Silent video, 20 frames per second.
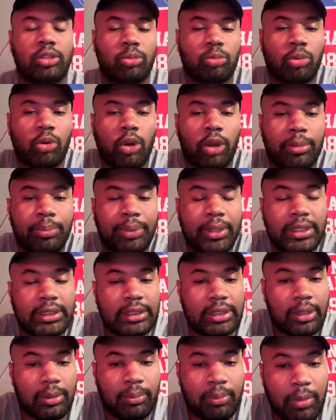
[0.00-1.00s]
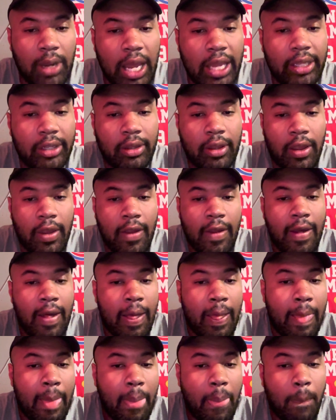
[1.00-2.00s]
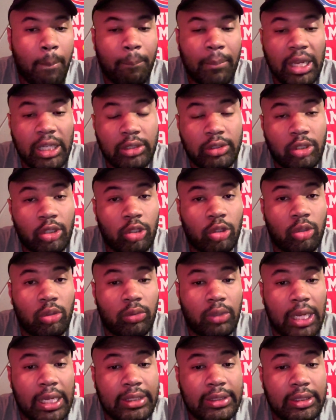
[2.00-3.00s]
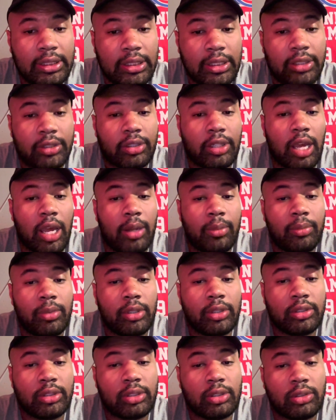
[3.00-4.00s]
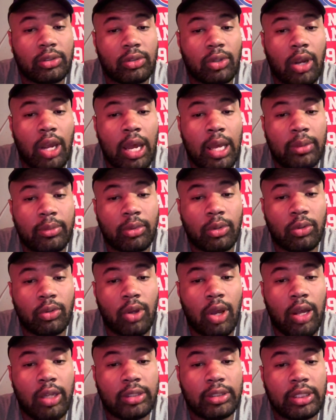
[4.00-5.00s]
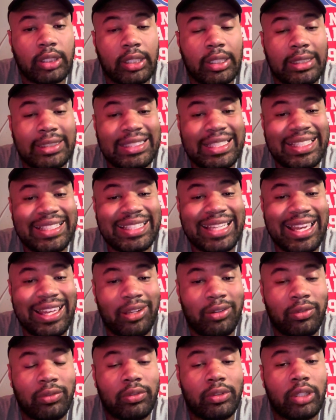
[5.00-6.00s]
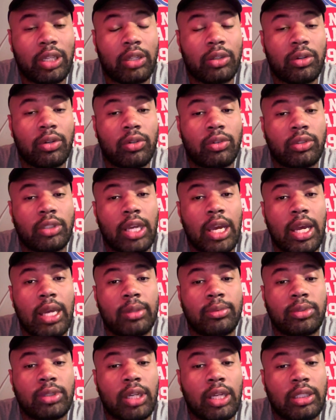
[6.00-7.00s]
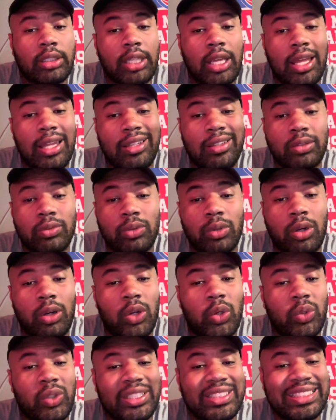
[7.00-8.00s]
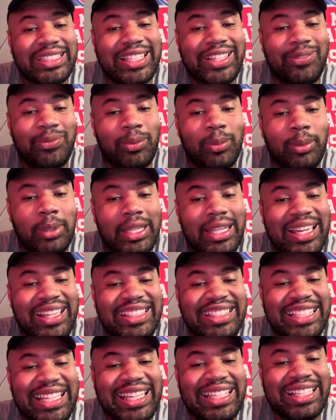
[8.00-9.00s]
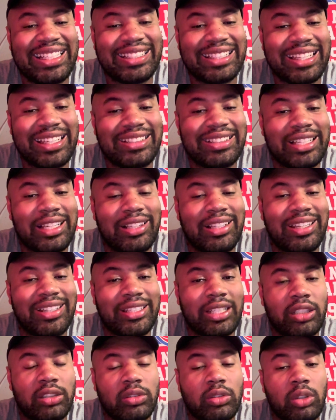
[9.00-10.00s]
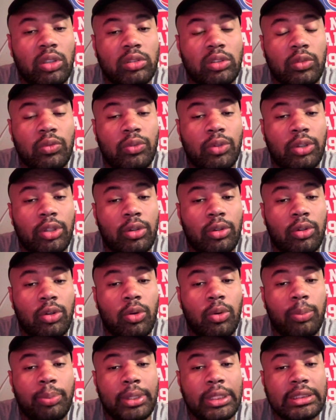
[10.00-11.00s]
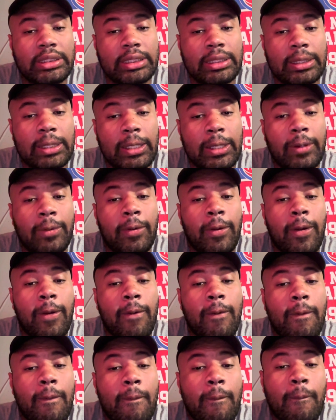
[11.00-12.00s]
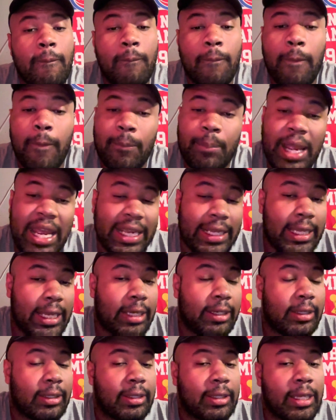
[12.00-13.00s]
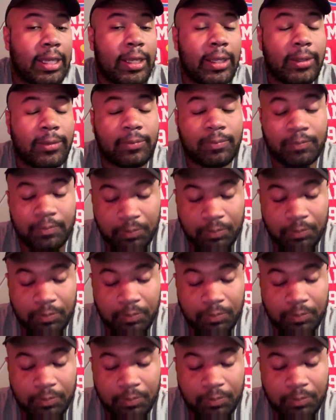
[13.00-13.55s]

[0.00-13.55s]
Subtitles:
your boy Pistol Mike. Make sure you like, share, comment, subscribe. Don't cost you anything, not even a nickel or dime. Shout out to Alex for always keeping me up there. Click the link in the description for your cool Pistons gear. We're back at again.